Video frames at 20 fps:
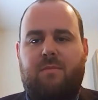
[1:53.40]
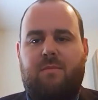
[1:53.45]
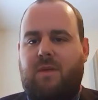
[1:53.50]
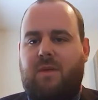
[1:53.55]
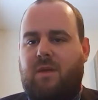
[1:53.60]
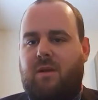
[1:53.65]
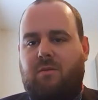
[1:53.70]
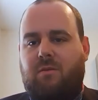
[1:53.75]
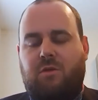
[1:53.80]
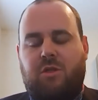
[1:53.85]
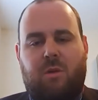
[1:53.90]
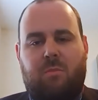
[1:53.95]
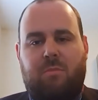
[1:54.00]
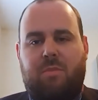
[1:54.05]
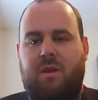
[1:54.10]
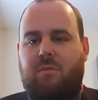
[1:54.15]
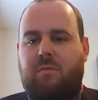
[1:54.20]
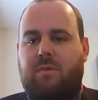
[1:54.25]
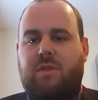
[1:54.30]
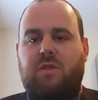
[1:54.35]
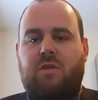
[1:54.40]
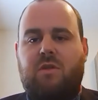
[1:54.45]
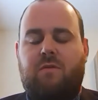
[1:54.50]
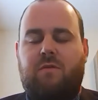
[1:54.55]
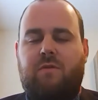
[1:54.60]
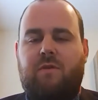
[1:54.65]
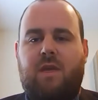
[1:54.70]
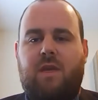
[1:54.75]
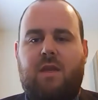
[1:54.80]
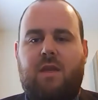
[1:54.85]
you know, jump in with two
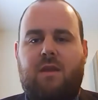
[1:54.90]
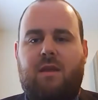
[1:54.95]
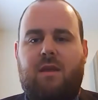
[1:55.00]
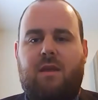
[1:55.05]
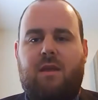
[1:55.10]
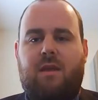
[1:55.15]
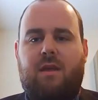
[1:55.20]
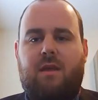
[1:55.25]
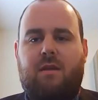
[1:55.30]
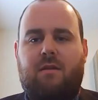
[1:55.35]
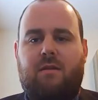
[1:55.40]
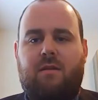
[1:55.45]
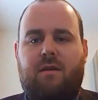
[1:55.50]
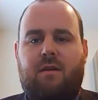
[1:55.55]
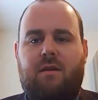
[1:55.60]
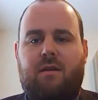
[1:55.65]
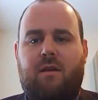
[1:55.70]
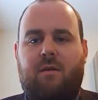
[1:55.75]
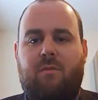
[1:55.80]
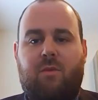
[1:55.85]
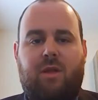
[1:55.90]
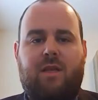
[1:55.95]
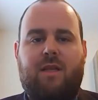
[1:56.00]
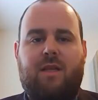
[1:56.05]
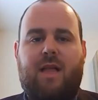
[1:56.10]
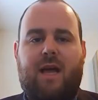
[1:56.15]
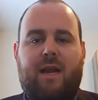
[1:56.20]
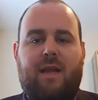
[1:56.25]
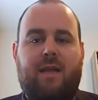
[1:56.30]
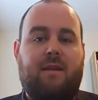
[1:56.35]
feet? And uh, I'm really
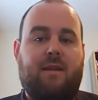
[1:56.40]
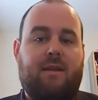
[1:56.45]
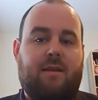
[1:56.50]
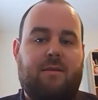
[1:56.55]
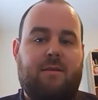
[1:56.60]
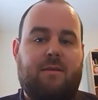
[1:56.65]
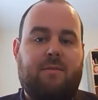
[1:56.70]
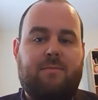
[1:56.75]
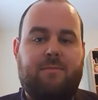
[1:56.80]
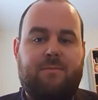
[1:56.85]
glad I did.